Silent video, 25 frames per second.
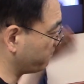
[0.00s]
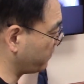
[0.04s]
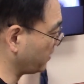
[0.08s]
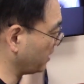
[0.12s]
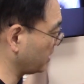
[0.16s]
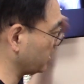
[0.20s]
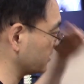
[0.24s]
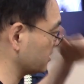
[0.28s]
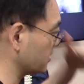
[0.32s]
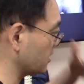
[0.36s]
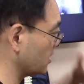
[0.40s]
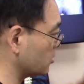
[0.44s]

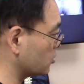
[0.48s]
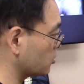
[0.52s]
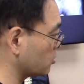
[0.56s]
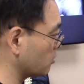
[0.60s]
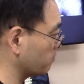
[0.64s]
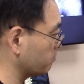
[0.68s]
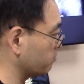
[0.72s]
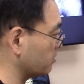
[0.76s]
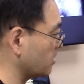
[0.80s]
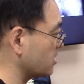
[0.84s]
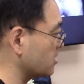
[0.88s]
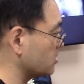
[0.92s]
fellas into the
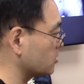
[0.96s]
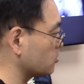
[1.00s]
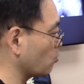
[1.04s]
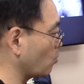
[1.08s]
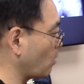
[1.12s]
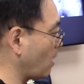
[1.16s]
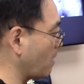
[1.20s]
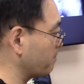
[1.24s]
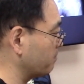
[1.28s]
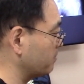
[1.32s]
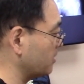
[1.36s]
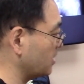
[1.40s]
place, the
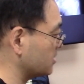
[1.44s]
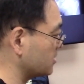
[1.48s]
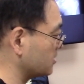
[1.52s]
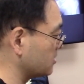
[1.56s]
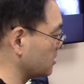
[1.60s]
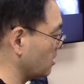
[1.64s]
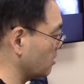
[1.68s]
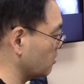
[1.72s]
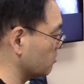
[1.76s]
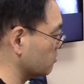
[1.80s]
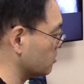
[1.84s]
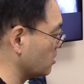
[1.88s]
white blood
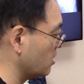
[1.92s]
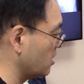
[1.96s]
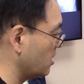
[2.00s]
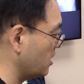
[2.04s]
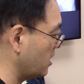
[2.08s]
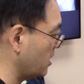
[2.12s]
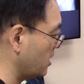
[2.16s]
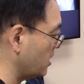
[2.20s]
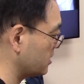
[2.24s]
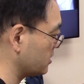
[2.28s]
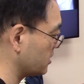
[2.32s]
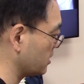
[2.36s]
cells,
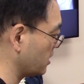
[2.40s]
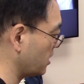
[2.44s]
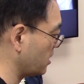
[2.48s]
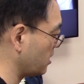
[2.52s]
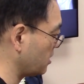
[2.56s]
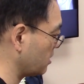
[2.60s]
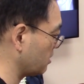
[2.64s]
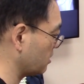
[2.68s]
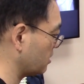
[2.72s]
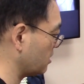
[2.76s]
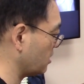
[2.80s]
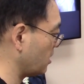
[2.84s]
and say,
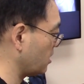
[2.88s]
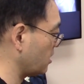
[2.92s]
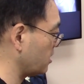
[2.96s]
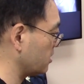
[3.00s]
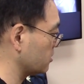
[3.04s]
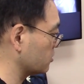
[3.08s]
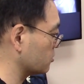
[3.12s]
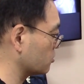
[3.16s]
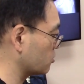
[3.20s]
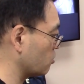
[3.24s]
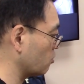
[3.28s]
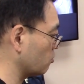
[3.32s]
hey
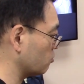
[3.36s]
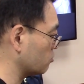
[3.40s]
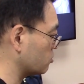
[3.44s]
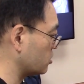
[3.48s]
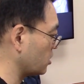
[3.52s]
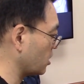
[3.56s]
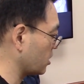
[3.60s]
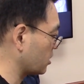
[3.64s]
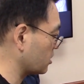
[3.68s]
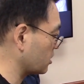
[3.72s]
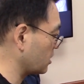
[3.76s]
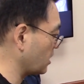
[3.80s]
guys, go
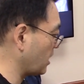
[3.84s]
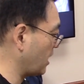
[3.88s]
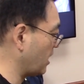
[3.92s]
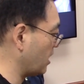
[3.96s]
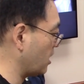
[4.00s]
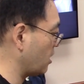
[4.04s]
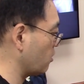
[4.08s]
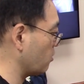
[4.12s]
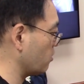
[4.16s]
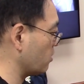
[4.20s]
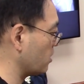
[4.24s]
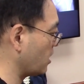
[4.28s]
check that
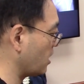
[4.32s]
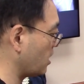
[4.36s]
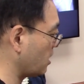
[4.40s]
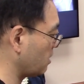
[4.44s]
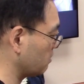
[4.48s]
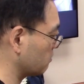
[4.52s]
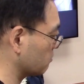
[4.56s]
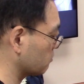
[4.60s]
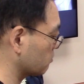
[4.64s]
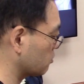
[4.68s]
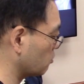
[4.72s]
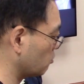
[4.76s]
area
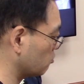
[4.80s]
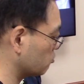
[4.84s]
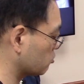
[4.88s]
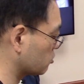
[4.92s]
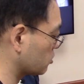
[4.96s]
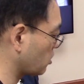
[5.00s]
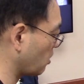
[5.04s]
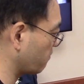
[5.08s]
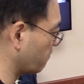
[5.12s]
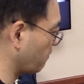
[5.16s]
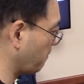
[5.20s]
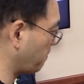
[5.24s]
out, go
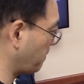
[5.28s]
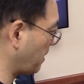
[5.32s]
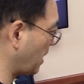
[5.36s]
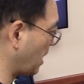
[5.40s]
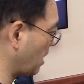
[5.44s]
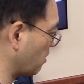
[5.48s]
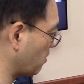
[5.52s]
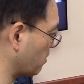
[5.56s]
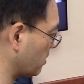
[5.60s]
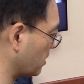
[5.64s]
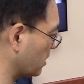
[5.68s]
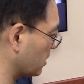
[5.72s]
start
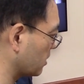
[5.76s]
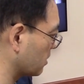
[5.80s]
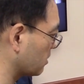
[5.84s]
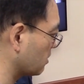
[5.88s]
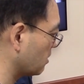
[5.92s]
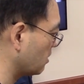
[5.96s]
repairing